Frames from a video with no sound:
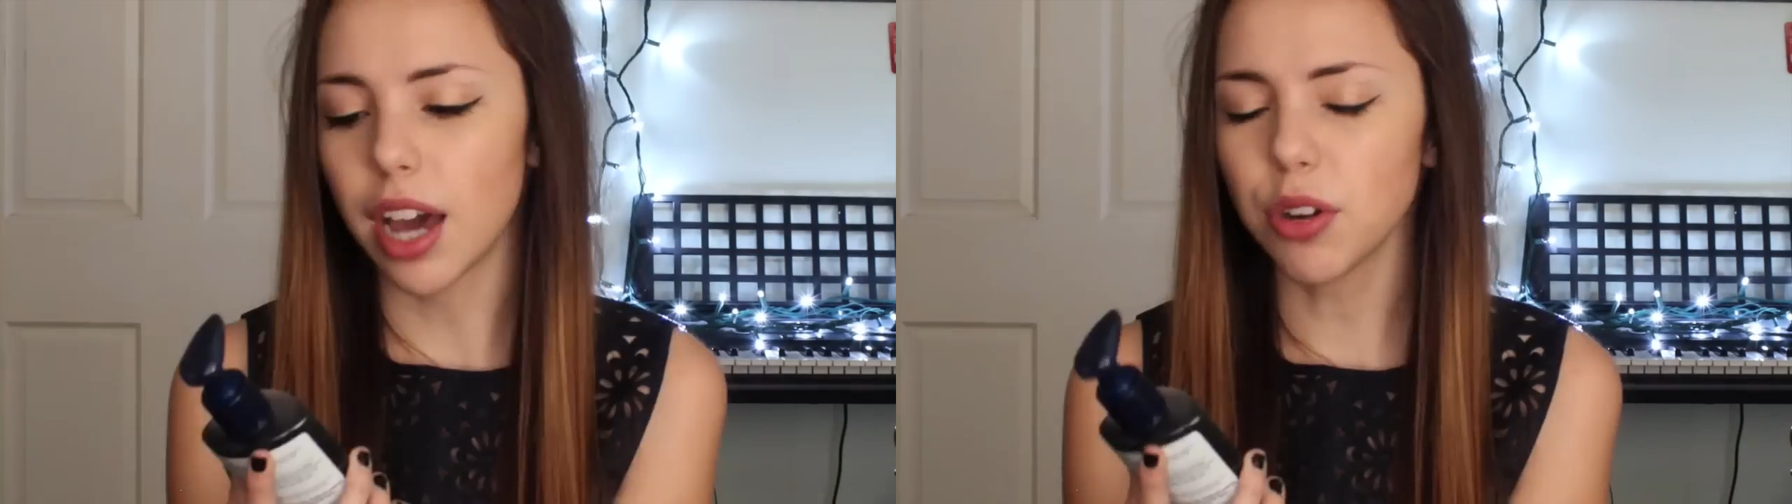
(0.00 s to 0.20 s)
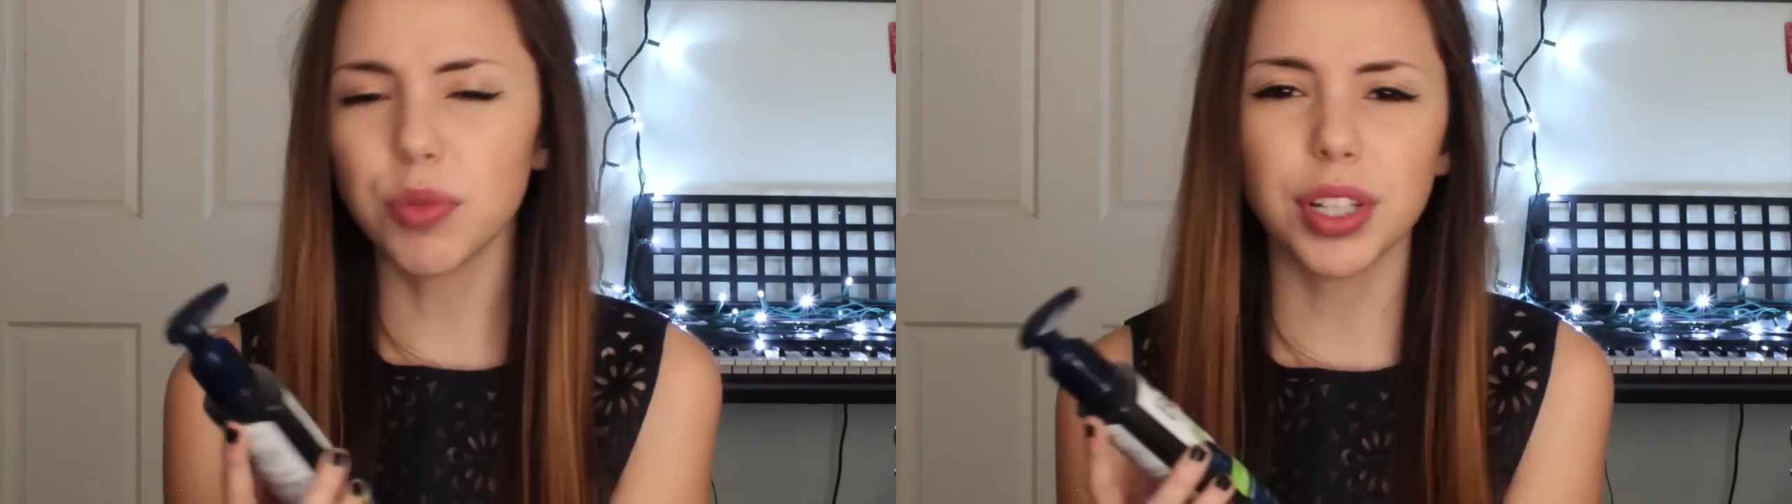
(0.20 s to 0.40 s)

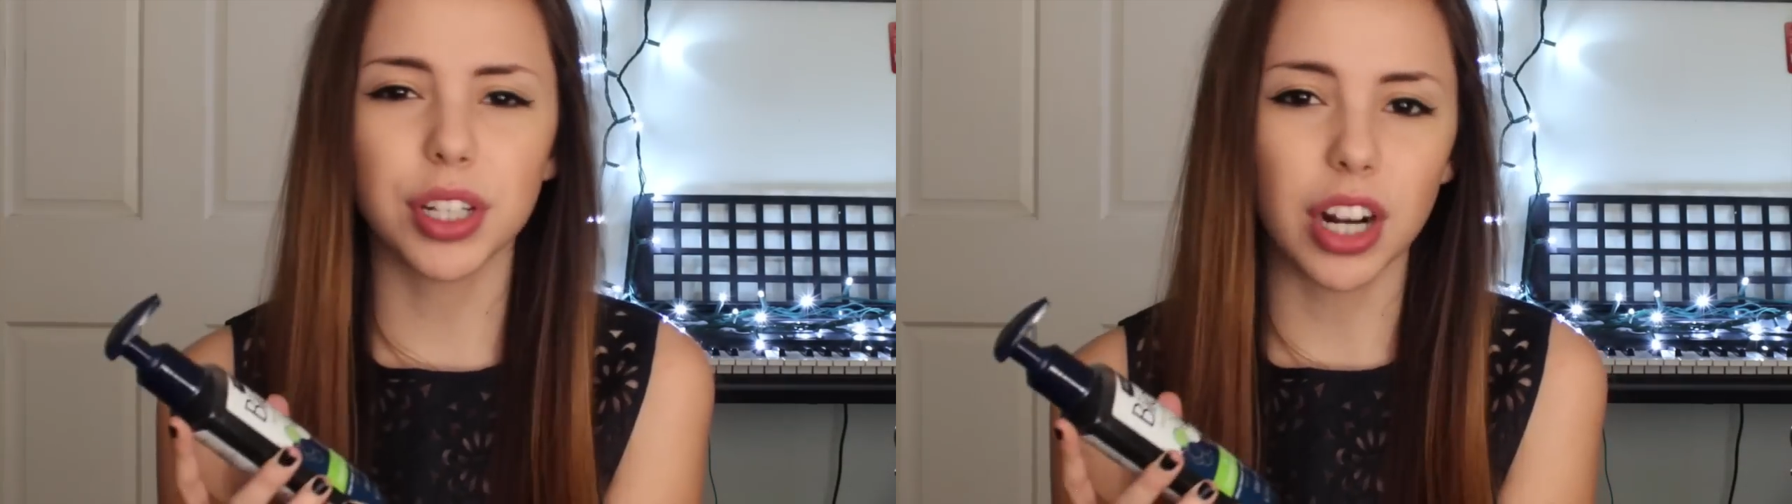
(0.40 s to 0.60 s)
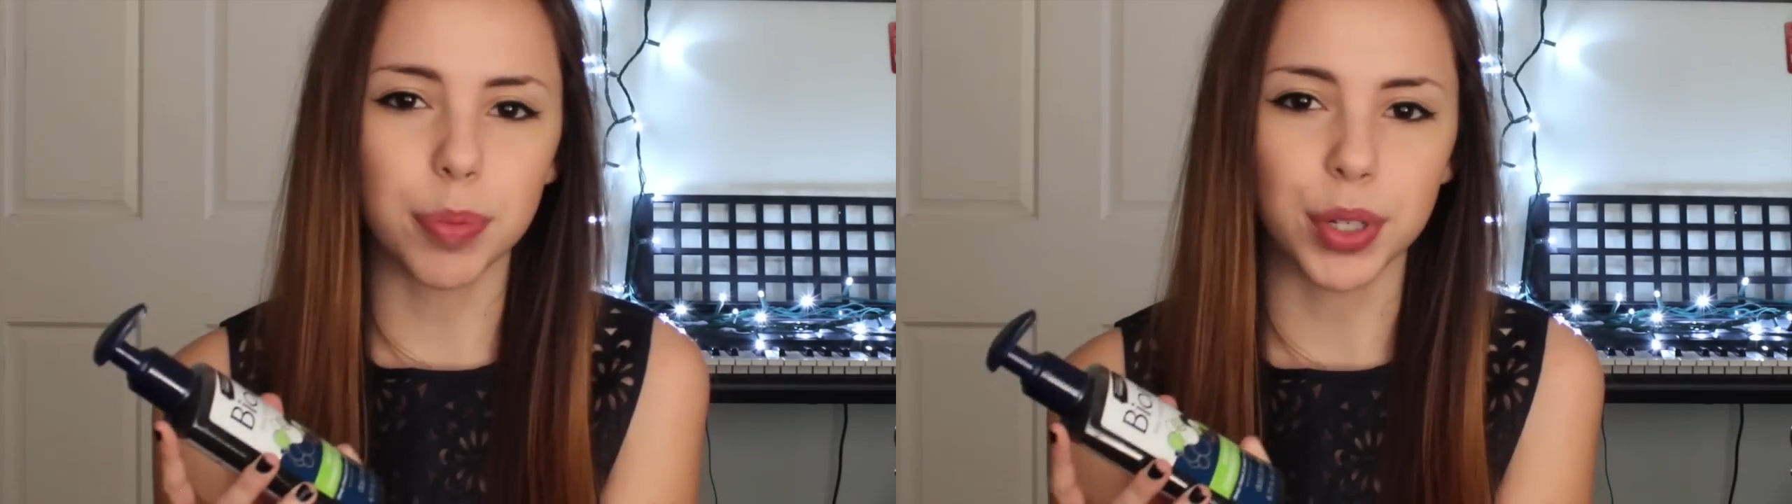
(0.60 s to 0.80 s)
I don't really
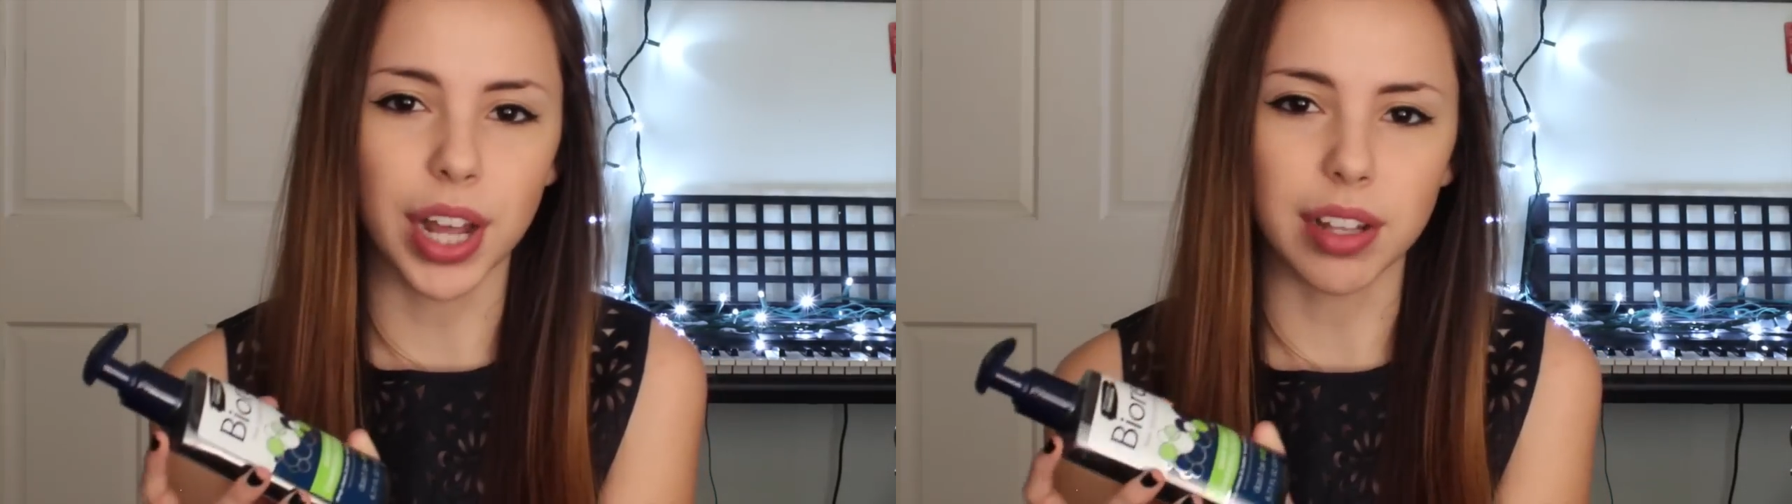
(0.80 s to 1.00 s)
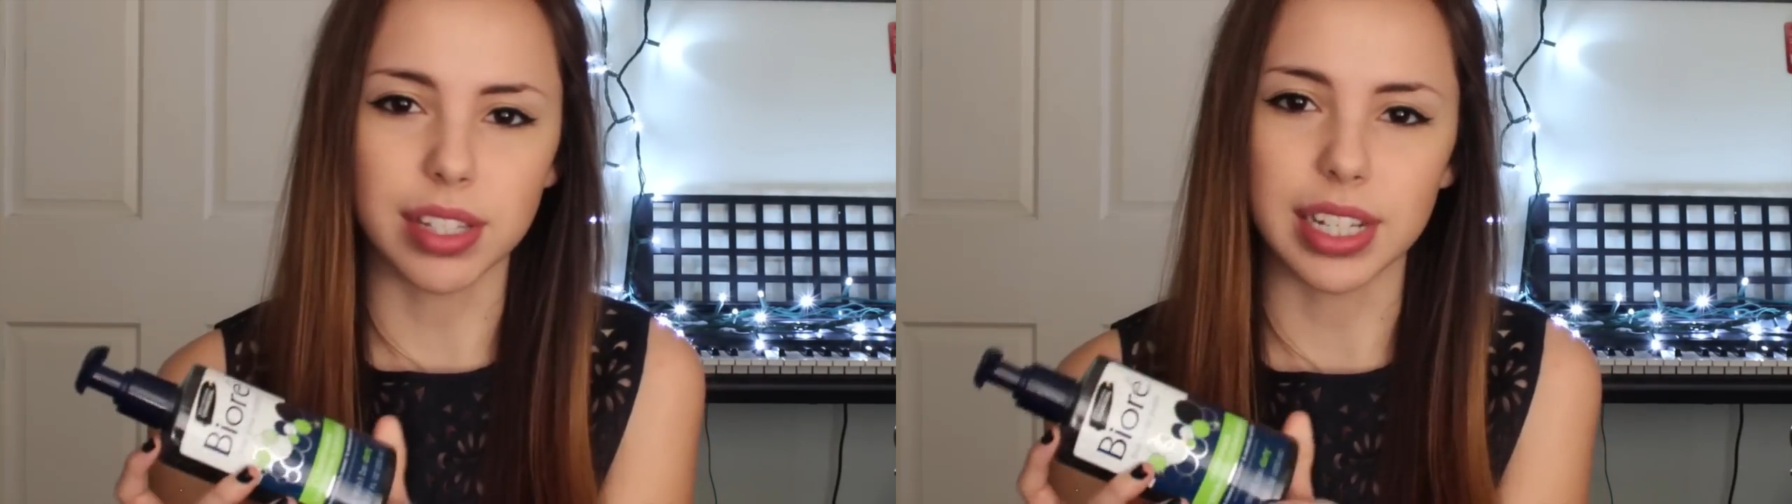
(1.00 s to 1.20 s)
know how to
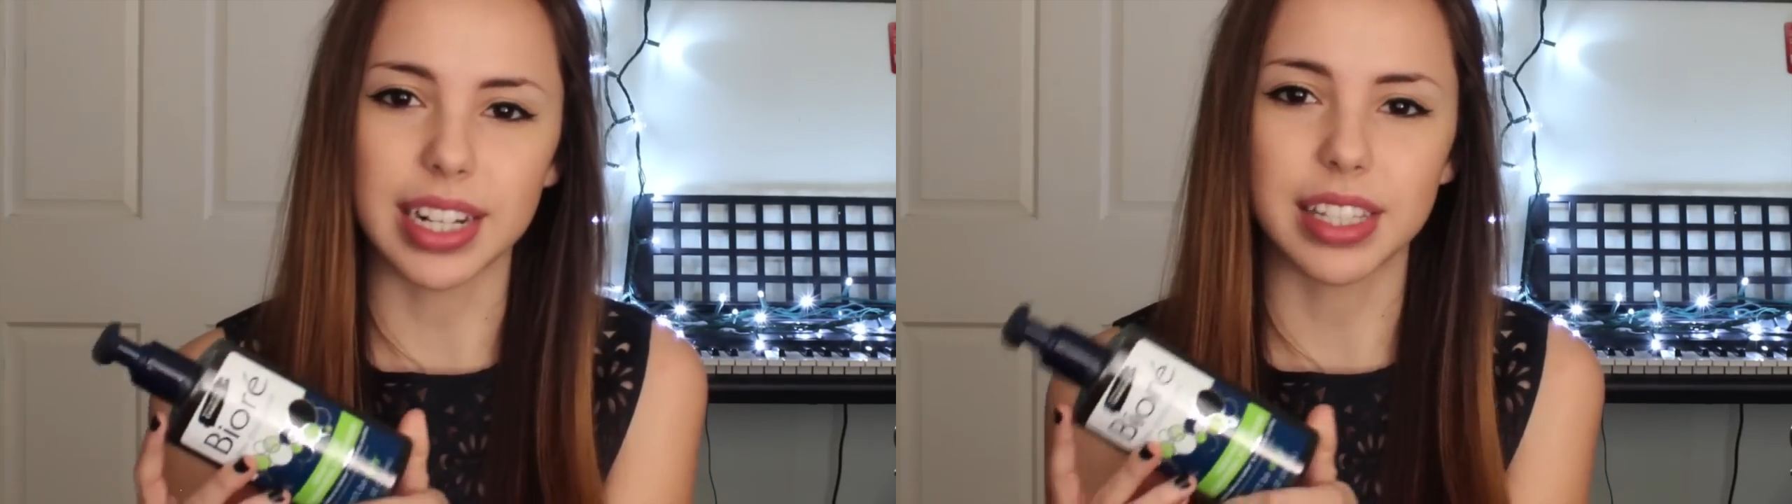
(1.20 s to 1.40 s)
pronounce it.